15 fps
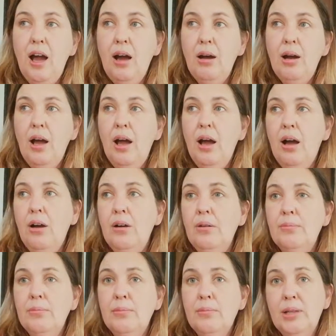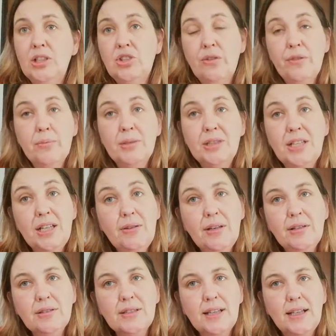how much of the
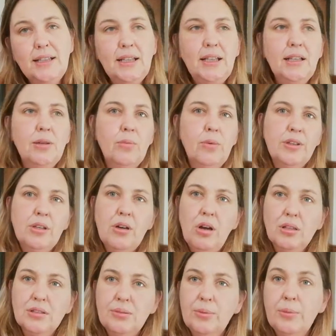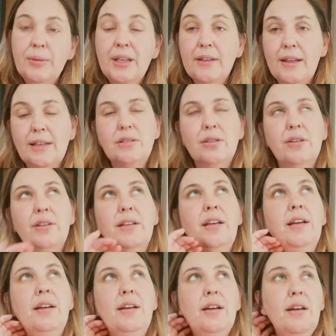materials I need, and what the cost will be, and that sort of
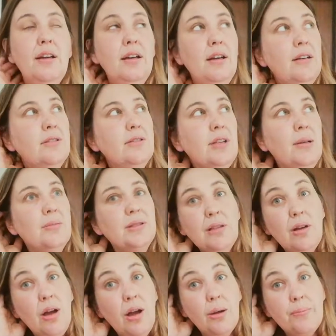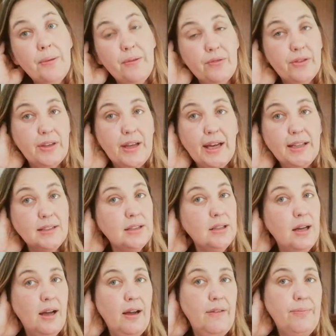thing. So I'm still hoping for
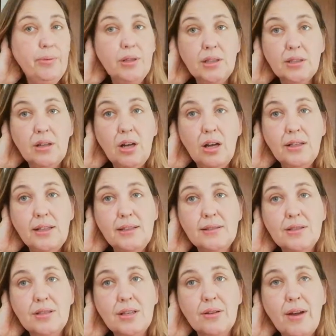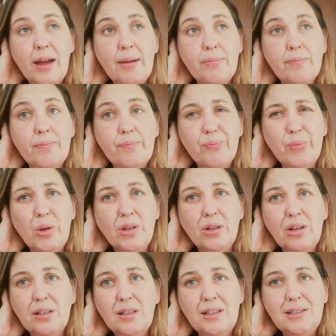that. I've put it on Instagram, well,
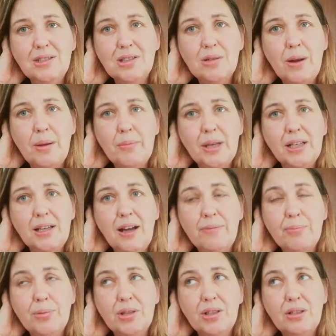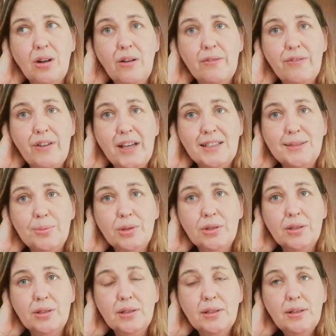not on Instagram yet, I've put it on
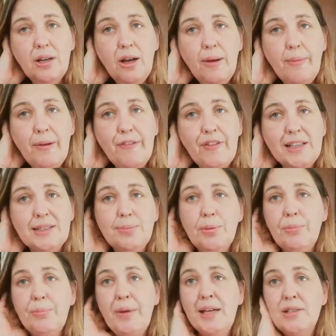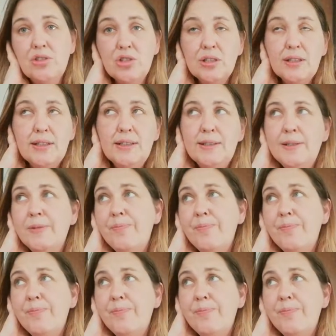Facebook, my Facebook page.